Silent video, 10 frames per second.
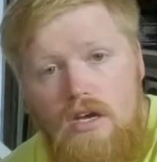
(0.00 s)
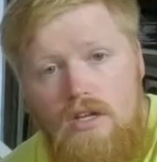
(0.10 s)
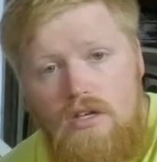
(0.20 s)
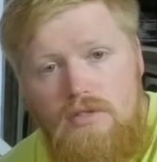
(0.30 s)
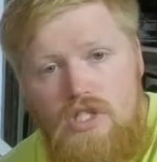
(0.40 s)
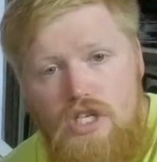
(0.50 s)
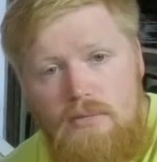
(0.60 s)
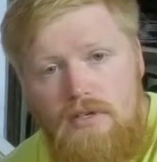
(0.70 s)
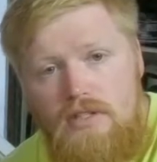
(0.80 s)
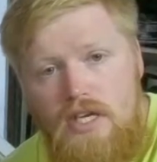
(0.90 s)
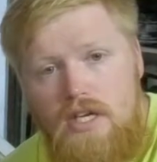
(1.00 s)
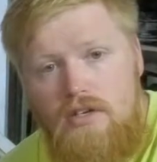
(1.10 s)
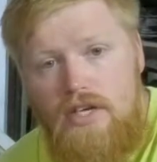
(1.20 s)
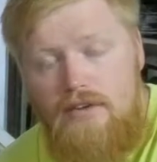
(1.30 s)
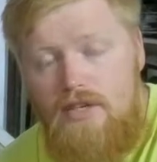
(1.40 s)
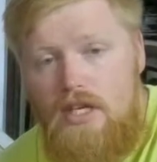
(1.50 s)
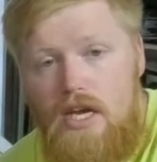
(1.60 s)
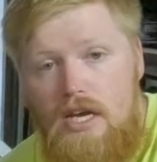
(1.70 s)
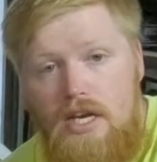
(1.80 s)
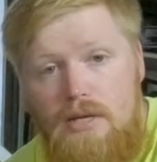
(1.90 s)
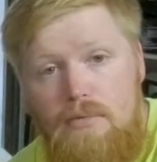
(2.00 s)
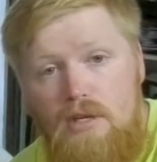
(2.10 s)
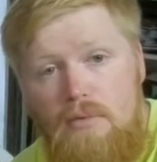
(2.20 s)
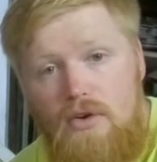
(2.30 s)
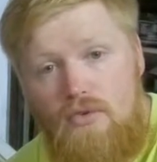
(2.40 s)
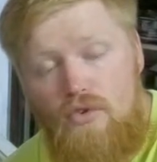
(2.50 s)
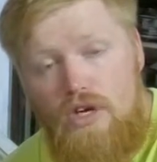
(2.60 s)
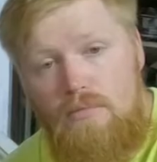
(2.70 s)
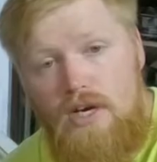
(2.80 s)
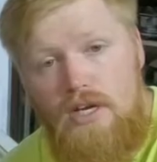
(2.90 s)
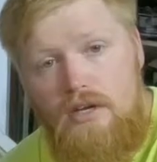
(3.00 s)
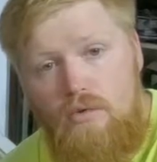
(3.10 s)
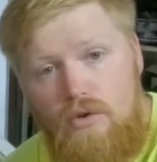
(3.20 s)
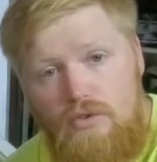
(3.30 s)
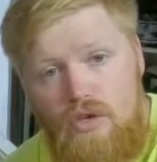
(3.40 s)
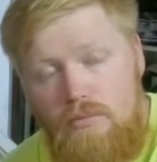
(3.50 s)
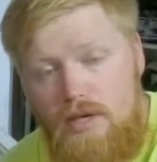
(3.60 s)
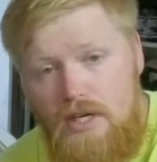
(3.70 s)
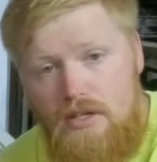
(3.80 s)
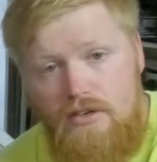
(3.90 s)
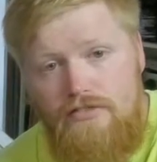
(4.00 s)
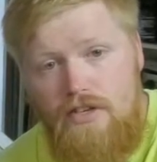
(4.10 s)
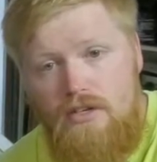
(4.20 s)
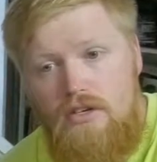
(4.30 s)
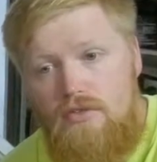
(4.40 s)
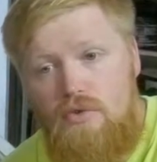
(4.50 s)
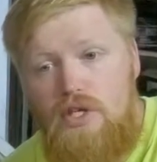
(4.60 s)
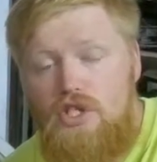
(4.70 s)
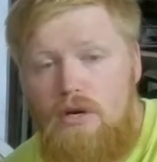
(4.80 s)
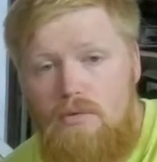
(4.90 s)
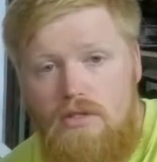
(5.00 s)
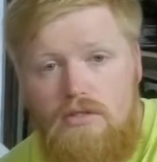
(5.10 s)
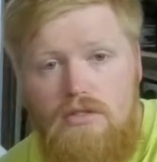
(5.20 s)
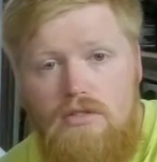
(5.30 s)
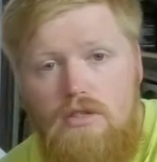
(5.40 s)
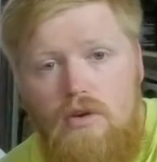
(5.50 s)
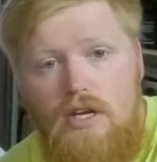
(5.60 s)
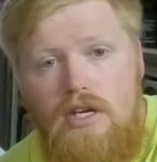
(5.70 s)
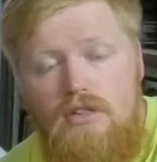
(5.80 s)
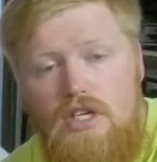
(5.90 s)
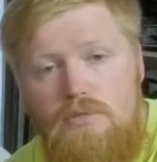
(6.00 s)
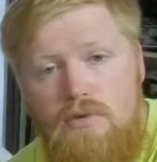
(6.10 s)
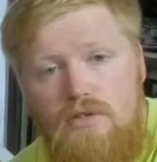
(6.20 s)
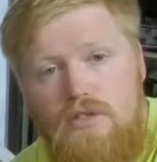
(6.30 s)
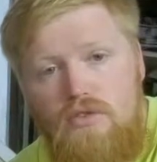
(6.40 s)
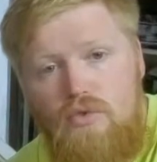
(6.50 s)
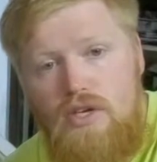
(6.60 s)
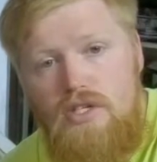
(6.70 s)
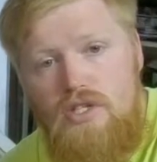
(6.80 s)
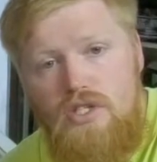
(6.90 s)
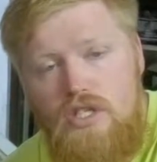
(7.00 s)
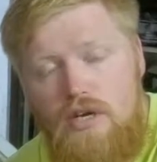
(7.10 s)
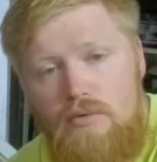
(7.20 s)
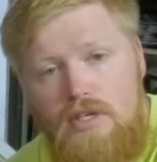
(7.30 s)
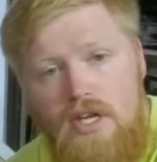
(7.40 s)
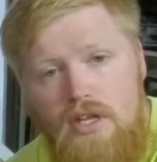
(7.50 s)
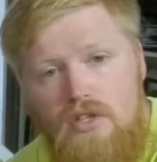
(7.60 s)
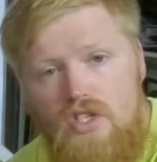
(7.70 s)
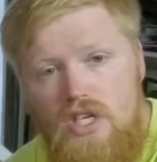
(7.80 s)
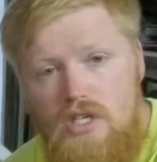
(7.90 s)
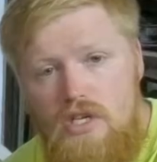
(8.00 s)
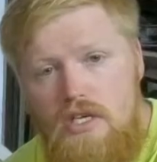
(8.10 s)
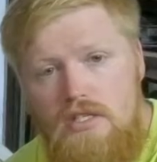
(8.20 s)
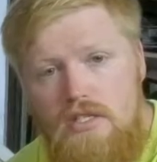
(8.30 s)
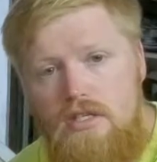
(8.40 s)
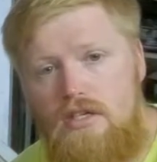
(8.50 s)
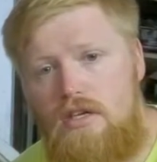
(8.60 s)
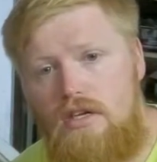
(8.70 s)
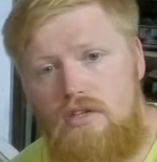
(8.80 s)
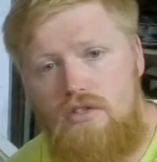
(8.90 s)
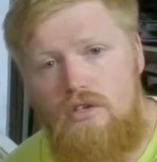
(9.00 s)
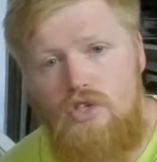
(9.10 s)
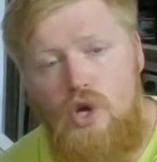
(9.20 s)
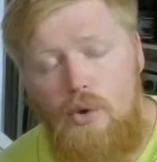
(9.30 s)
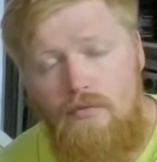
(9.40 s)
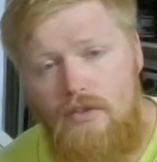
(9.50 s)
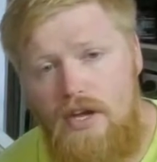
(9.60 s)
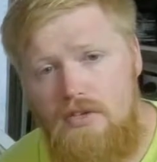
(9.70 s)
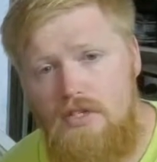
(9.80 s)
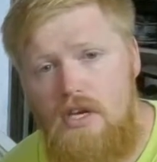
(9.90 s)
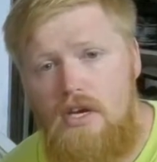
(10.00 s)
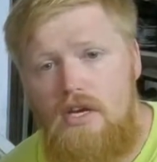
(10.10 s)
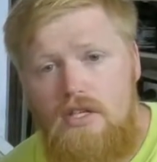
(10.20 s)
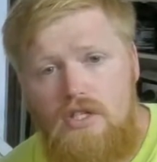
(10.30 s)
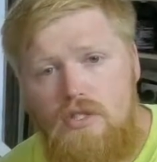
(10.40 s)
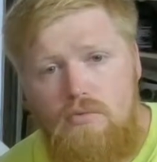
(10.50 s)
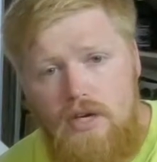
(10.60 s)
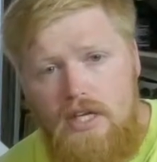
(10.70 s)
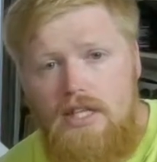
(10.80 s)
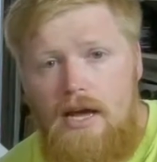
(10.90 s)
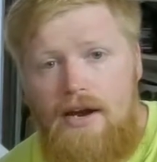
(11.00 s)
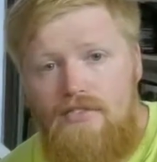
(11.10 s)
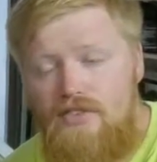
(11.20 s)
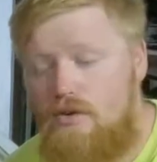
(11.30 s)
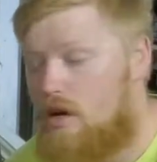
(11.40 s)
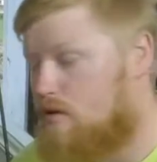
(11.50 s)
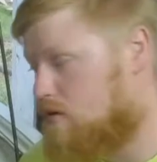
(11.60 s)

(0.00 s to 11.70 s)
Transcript: Along with the sheet metal intake, you're going to have to get a 90mm throttle body or a throttle body that'll fit, 3-inch coupler. Going anything smaller than 3 inches is kind of ridiculous on a JZ. You'll start choking things. Just want to get that airflow going